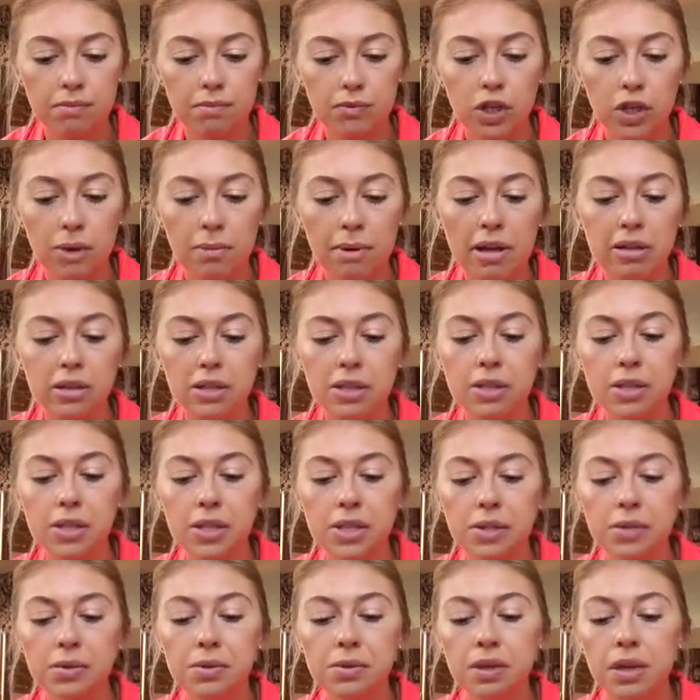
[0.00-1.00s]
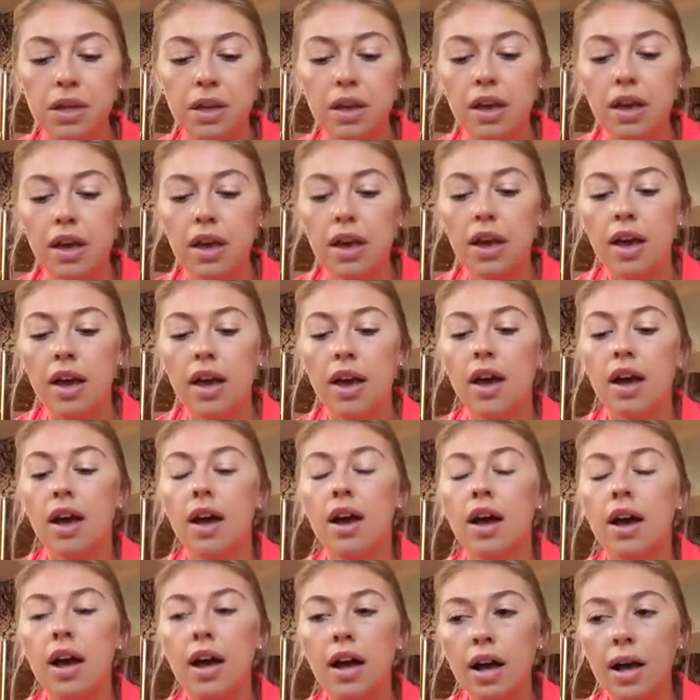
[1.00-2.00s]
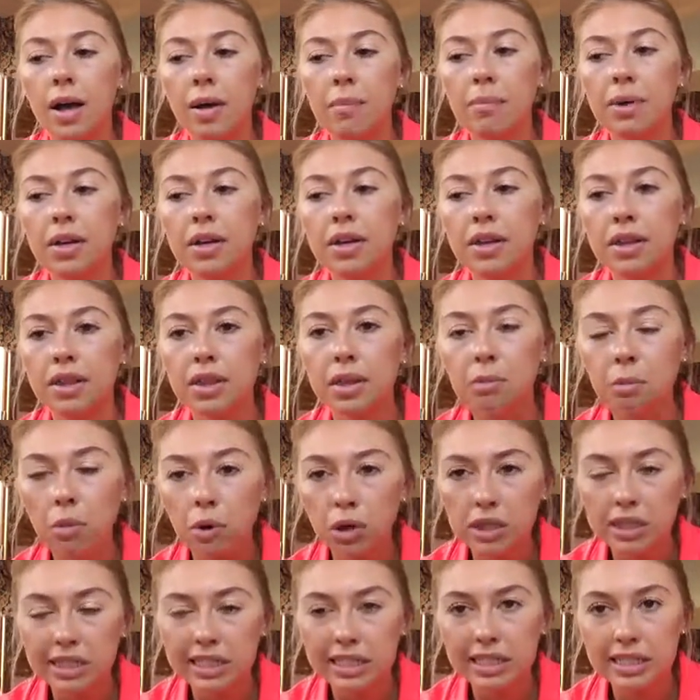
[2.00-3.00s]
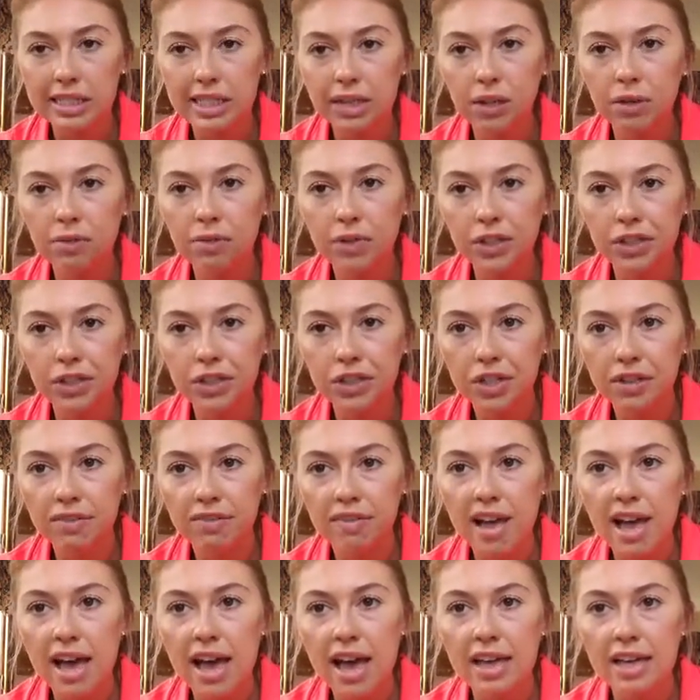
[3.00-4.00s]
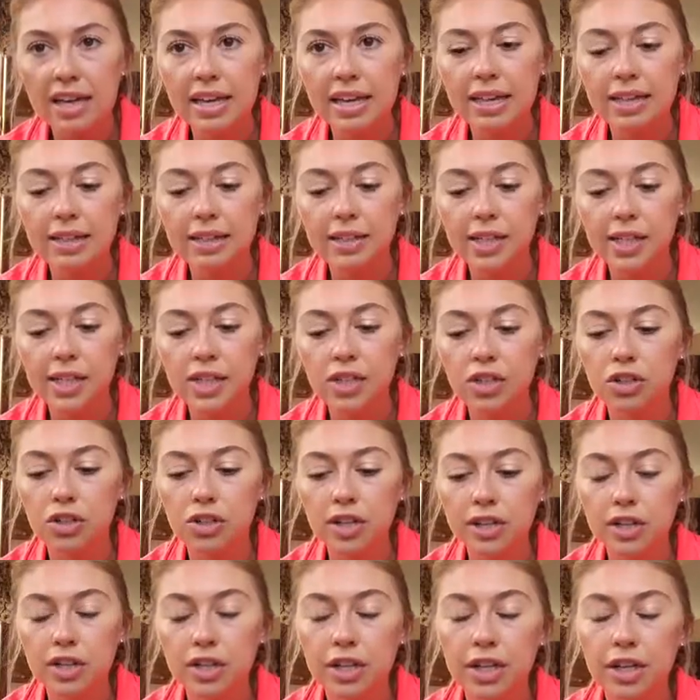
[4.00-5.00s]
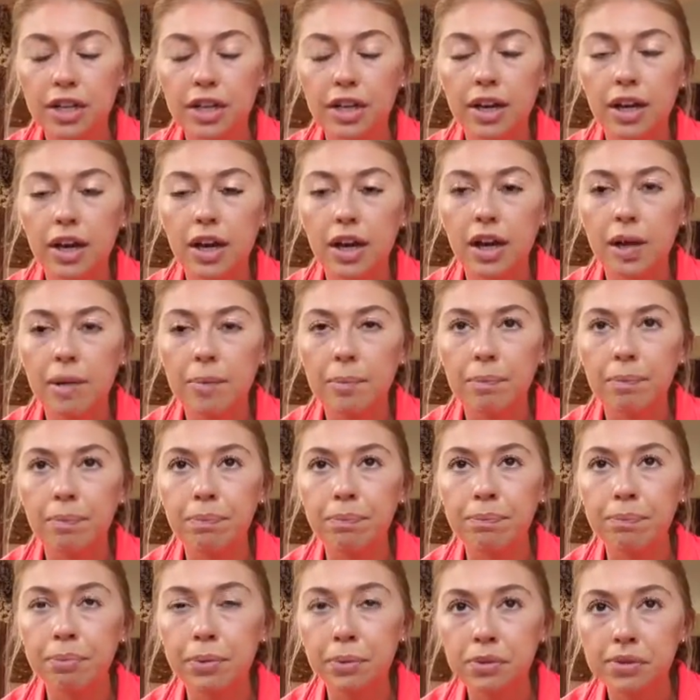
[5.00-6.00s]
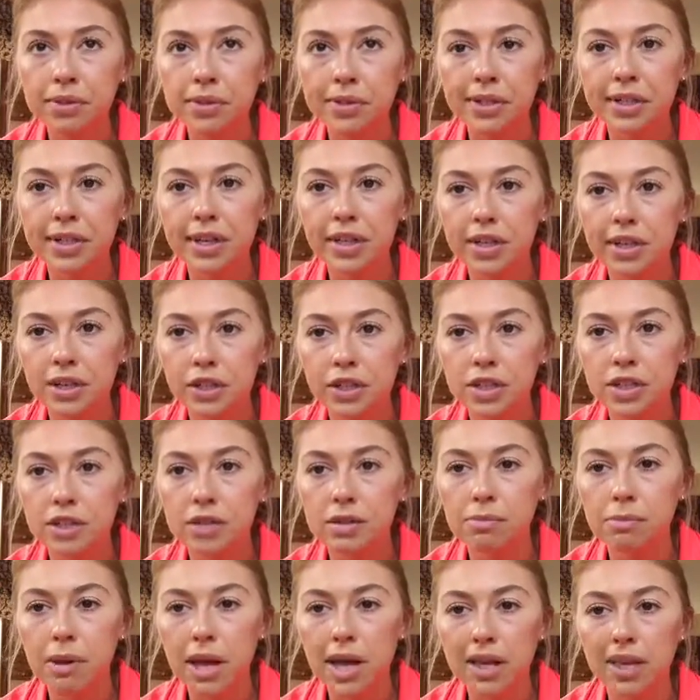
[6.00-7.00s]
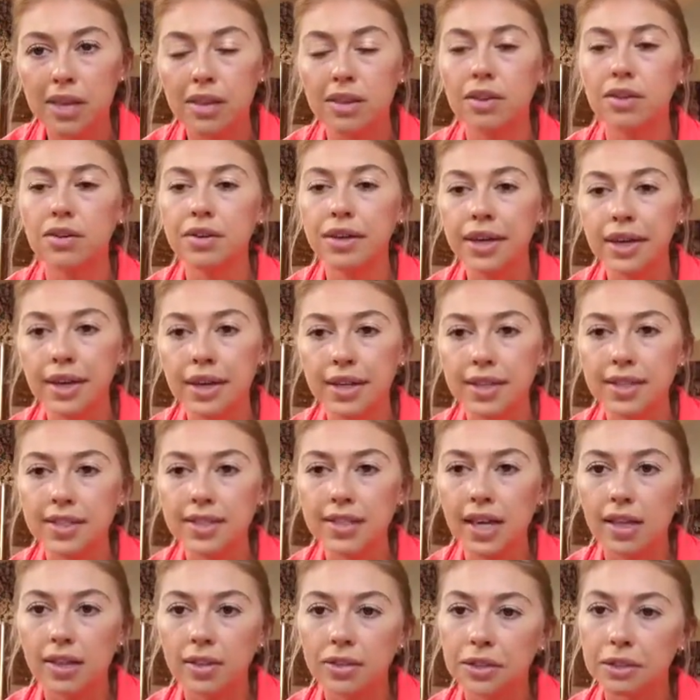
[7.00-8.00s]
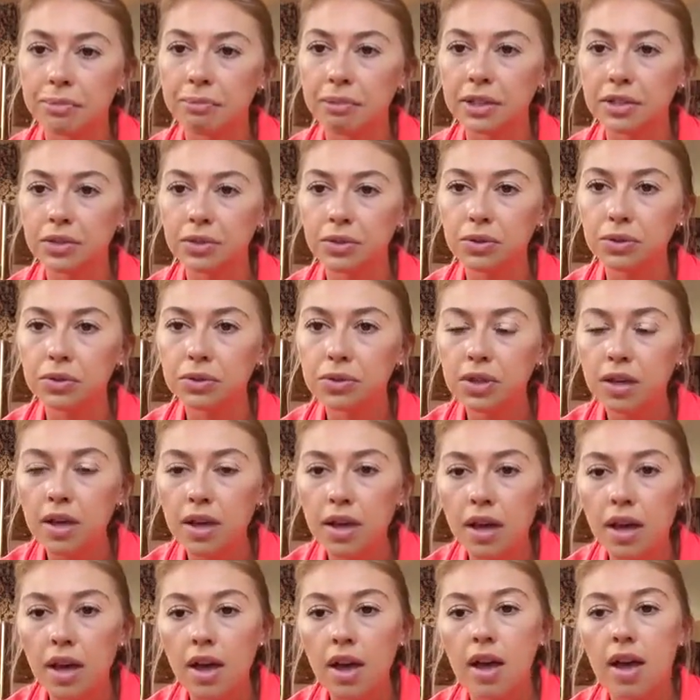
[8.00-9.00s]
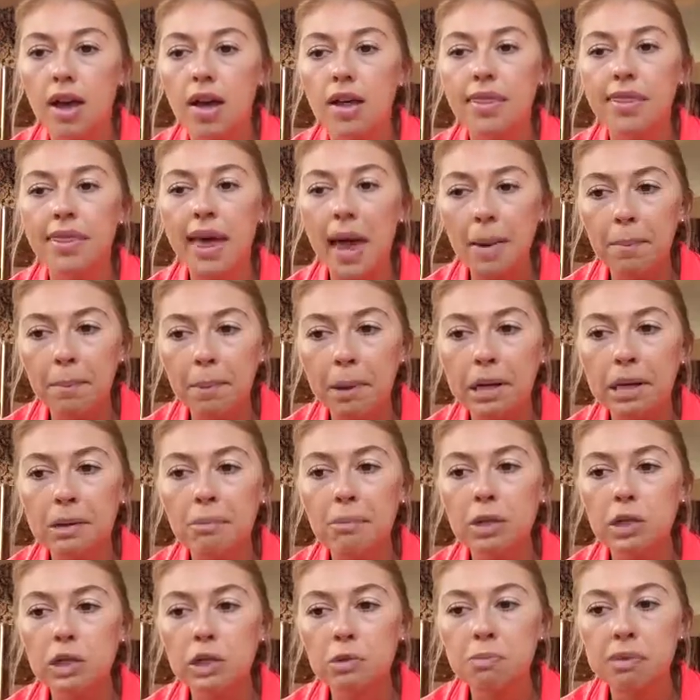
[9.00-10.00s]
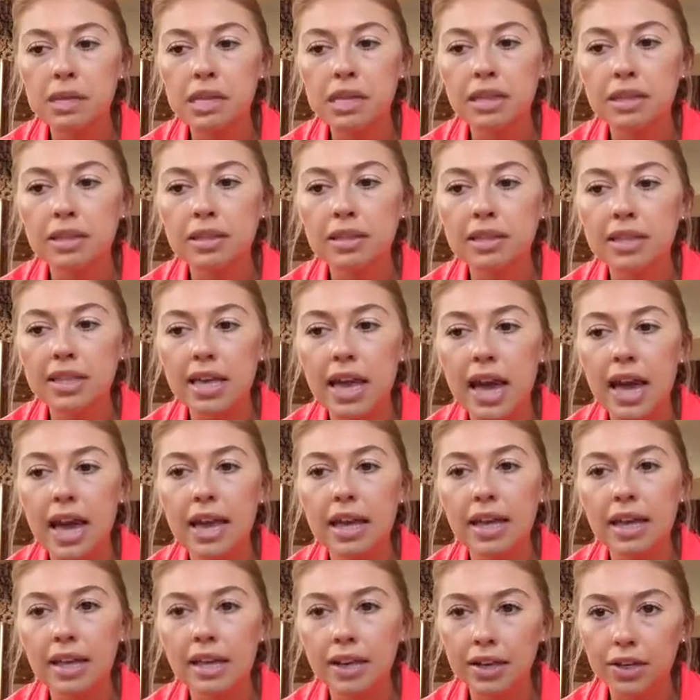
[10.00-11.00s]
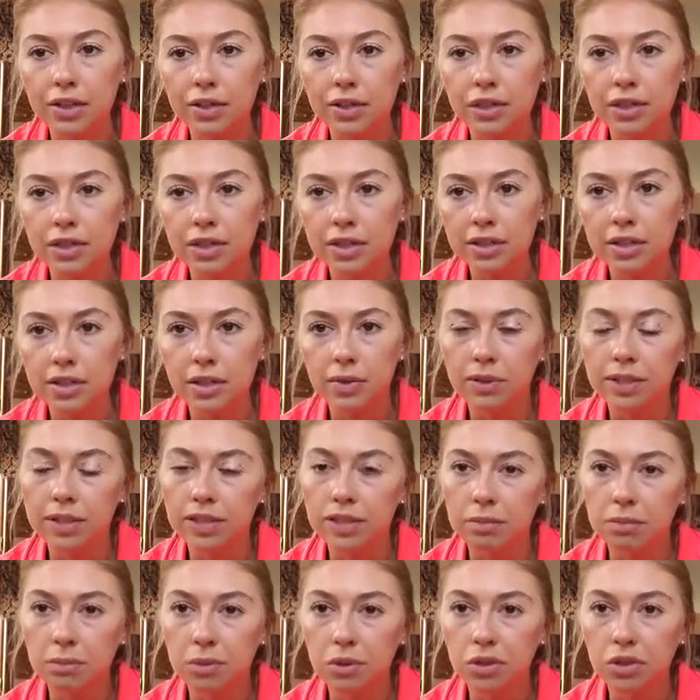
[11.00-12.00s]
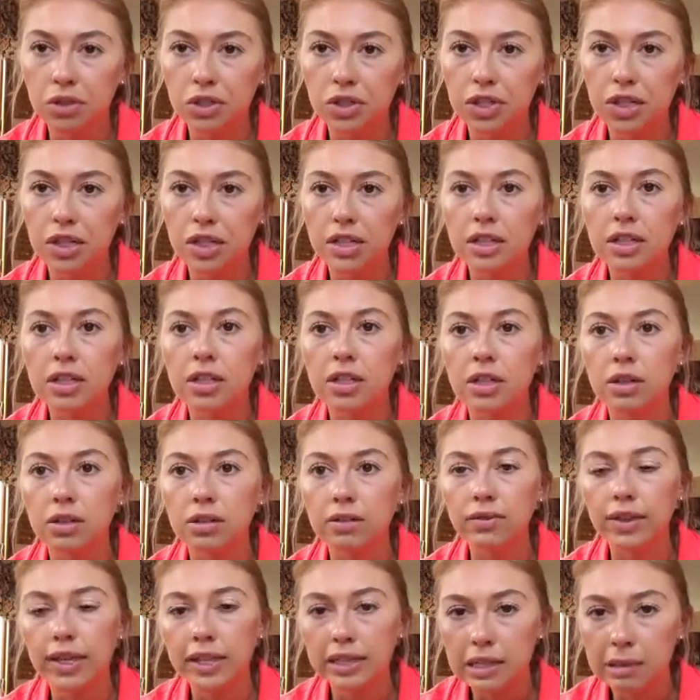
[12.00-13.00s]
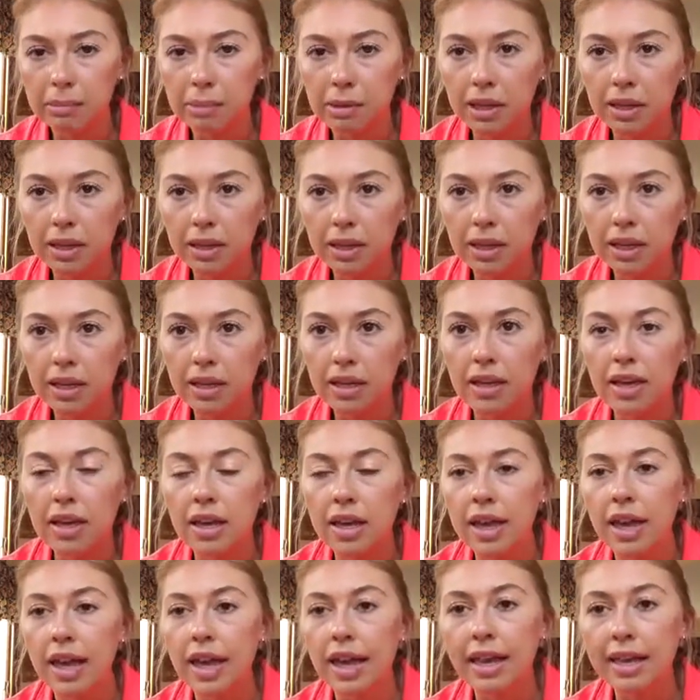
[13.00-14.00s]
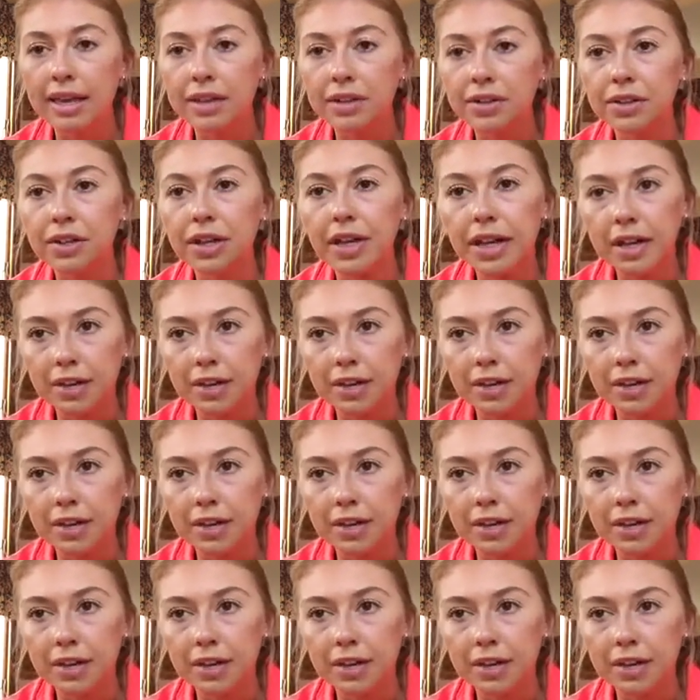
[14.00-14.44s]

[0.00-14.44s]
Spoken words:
you're about to do. The more detailed version of that is that stretching boosts circulation by elongating skeletal muscles. That pretty much means that it increases your range of motion, your flexibility, and your